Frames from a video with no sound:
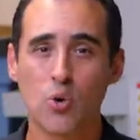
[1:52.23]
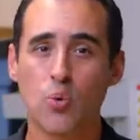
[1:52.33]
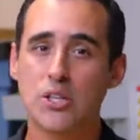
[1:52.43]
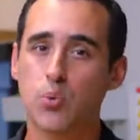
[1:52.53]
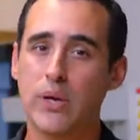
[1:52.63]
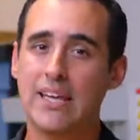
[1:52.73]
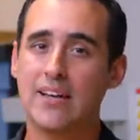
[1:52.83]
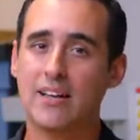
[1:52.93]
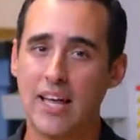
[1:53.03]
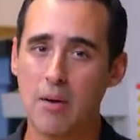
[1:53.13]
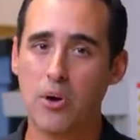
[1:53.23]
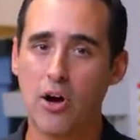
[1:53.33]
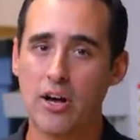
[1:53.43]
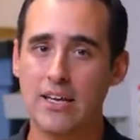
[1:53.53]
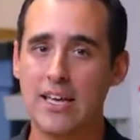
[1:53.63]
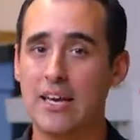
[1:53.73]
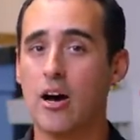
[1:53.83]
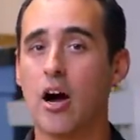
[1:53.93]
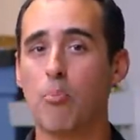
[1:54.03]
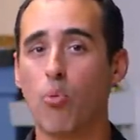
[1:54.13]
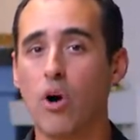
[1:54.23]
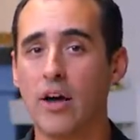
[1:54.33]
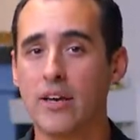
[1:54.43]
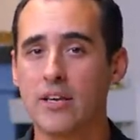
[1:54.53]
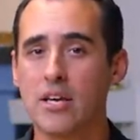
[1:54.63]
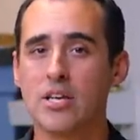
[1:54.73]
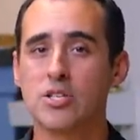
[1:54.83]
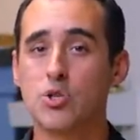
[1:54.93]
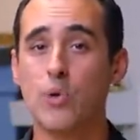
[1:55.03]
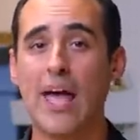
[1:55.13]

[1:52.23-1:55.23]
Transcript: which we can clamp on in op one to